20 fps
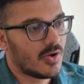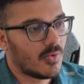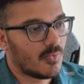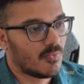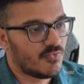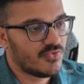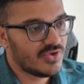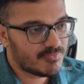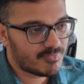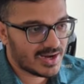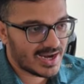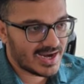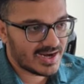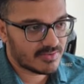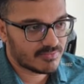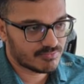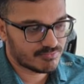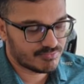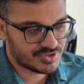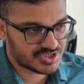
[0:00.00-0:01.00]
We
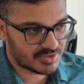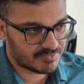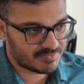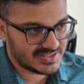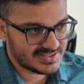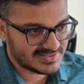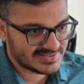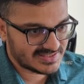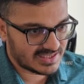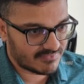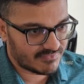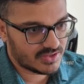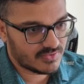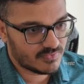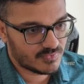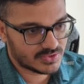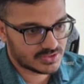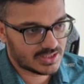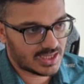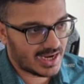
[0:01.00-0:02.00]
played bishop e7
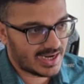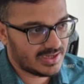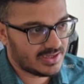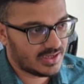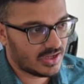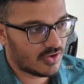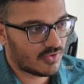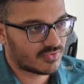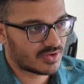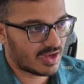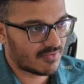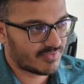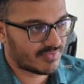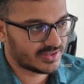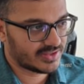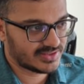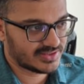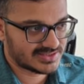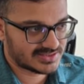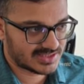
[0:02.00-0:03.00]
with the idea of covering
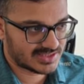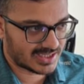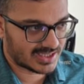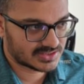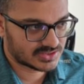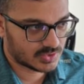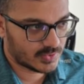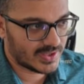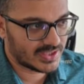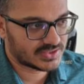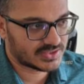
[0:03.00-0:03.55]
these dark squares.